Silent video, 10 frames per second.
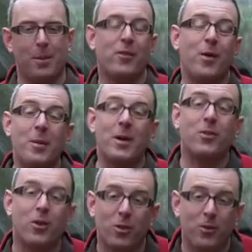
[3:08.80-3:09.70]
But if I'm being
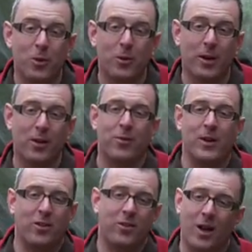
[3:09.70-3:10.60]
truthful, it
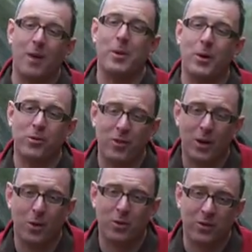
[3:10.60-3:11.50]
faces an uphill
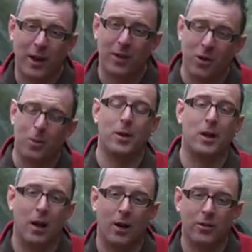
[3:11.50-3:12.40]
struggle to stay at the top of the
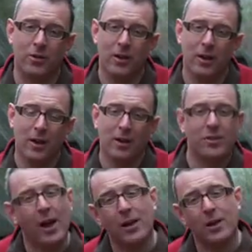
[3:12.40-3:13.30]
class.
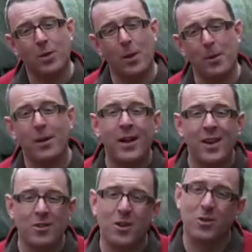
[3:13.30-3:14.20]
Standard equipment
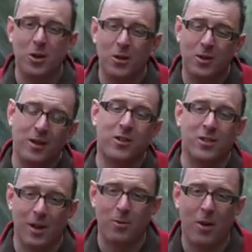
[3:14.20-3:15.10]
isn't as good as
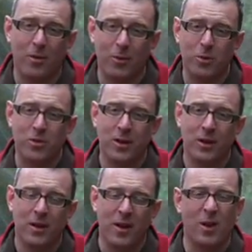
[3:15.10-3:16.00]
some rivals,
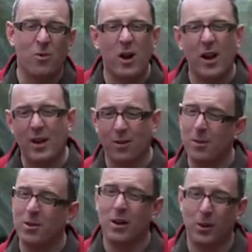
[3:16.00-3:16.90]
and rear
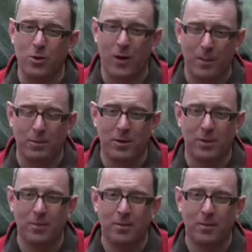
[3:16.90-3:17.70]
legroom is a little cramped.